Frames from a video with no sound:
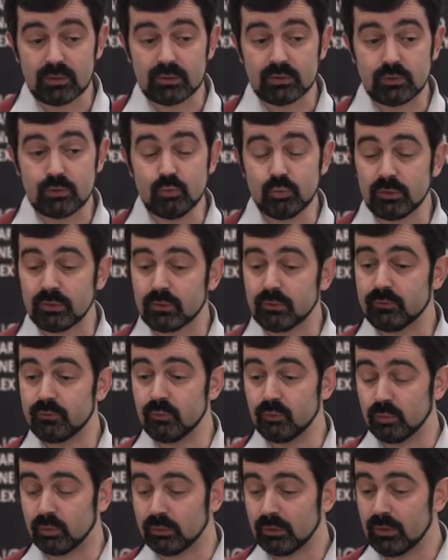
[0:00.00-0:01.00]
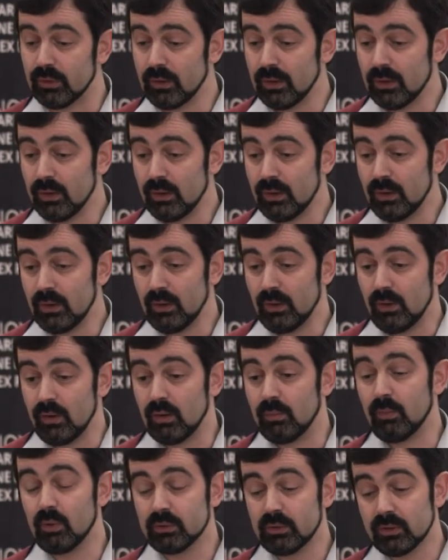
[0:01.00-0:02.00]
Turing full
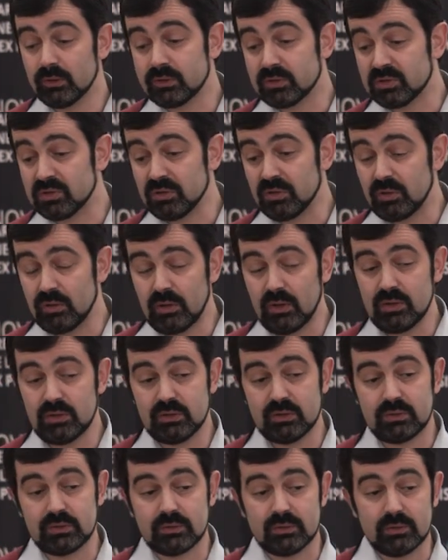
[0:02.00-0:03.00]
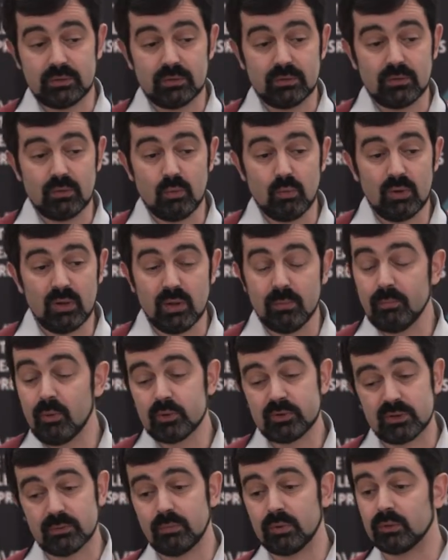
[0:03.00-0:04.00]
models, it's will
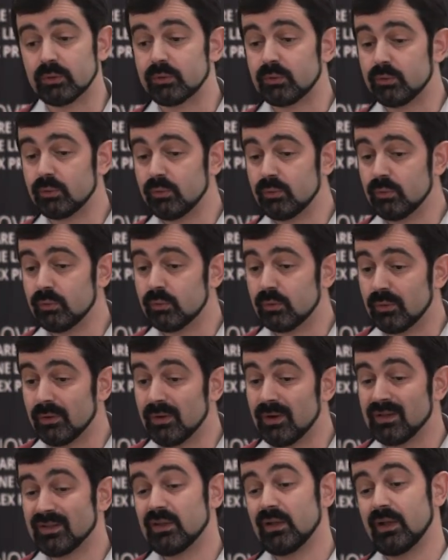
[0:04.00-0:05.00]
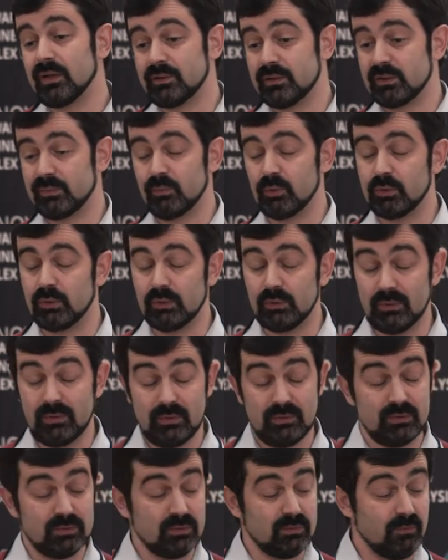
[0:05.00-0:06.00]
impossible to analyze this model.
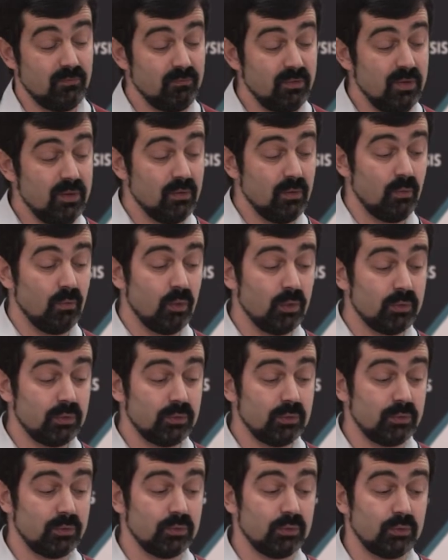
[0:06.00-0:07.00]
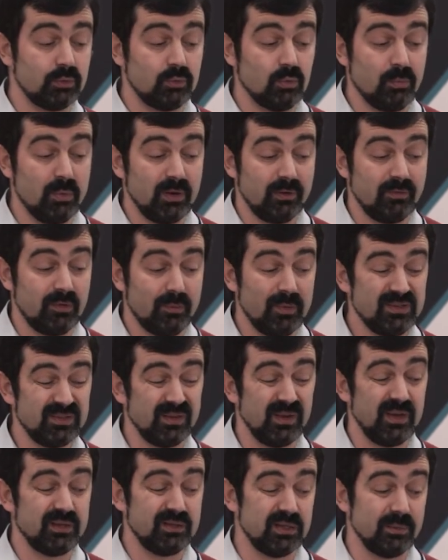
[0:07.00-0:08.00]
And we want to make
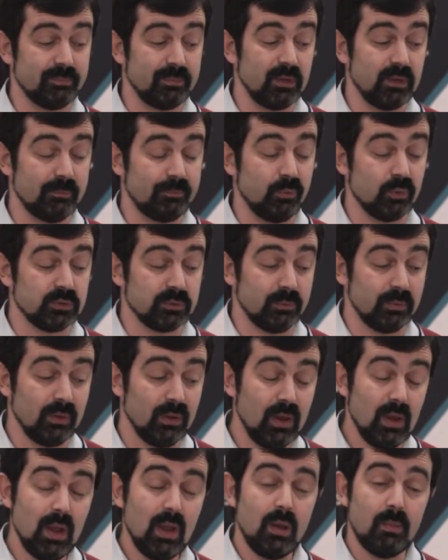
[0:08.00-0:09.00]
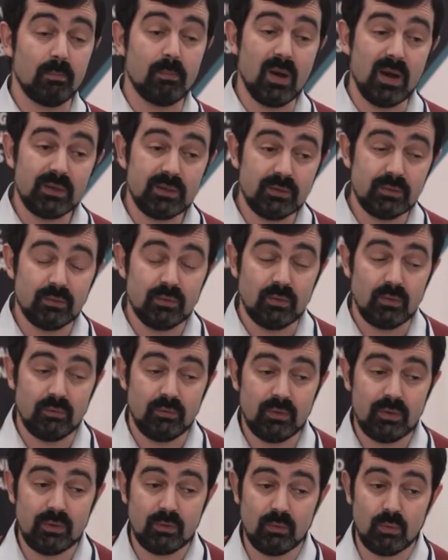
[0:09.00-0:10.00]
formalism as simple as possible. But
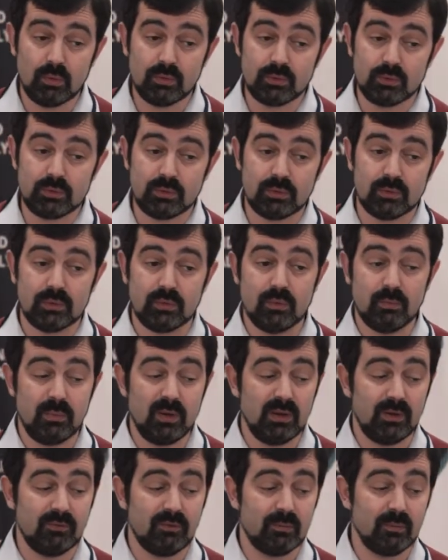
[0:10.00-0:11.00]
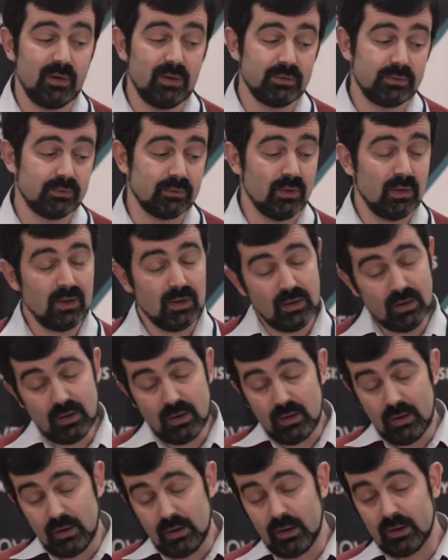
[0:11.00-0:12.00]
we want to make formalism
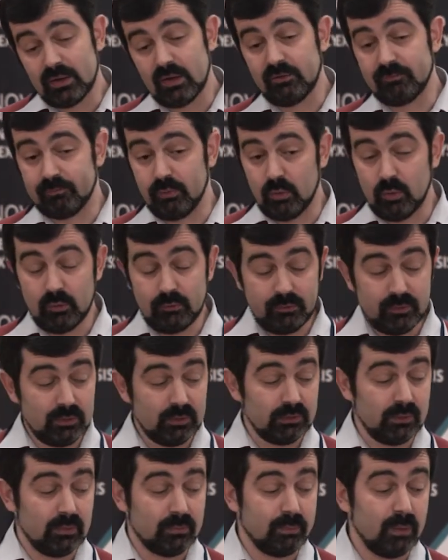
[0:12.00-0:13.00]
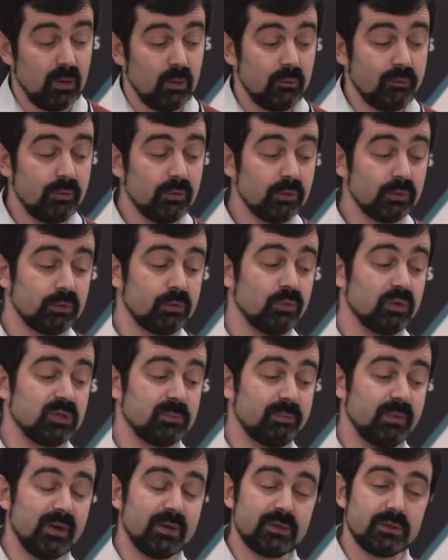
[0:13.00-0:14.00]
enough powerful to
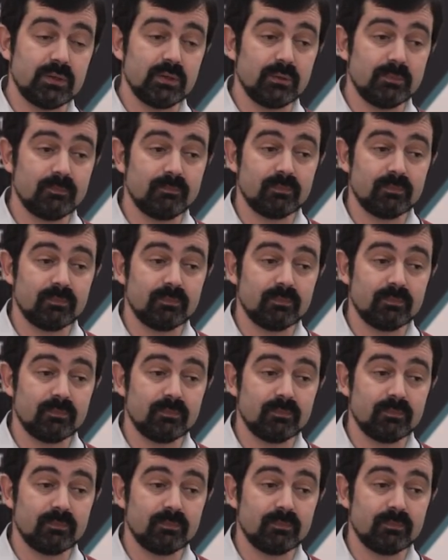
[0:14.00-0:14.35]
express